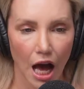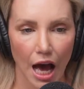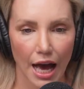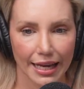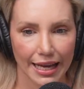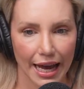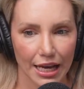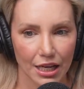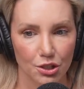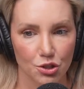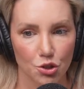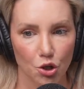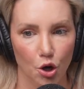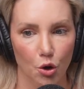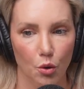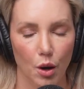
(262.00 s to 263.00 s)
Okay,
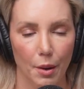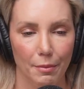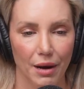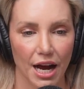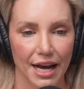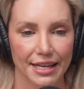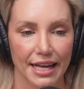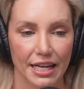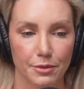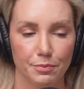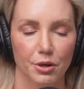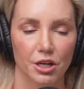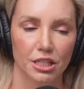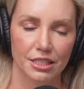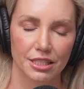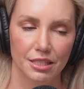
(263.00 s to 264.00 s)
so my next
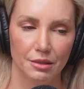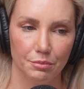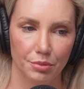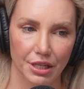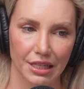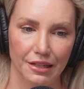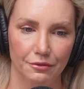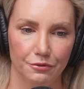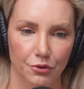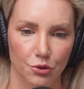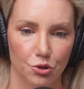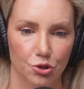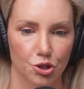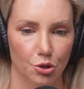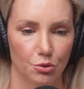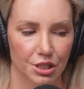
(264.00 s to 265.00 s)
product, I didn't bring it in
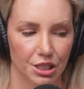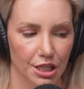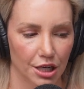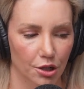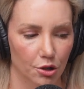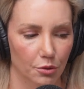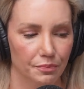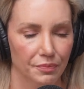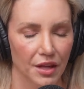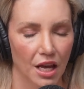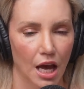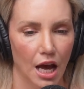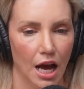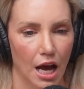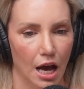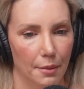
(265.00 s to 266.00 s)
for show and tell,
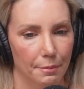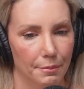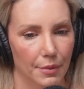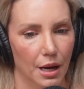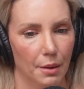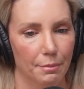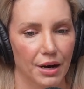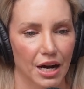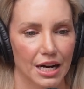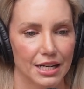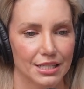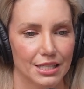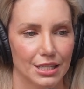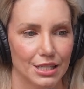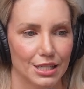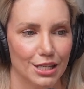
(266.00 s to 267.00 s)

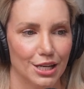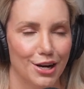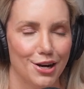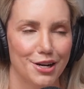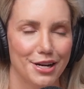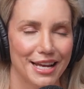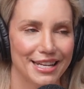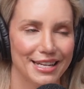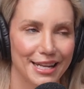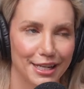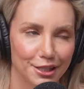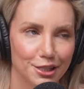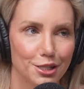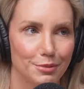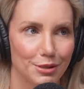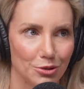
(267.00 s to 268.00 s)
but it
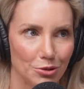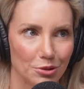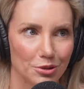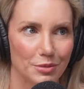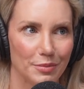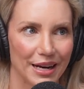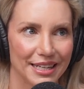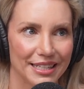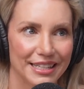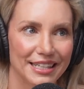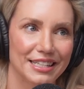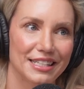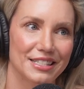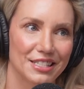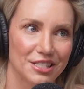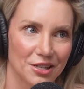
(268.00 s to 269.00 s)
needs to be talked about.
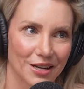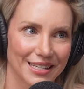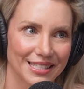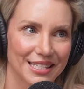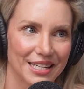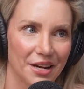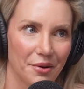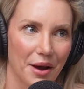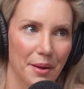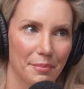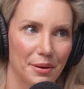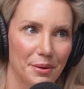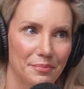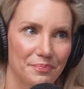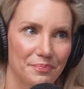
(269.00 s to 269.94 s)
It is the Dyson Airwrap.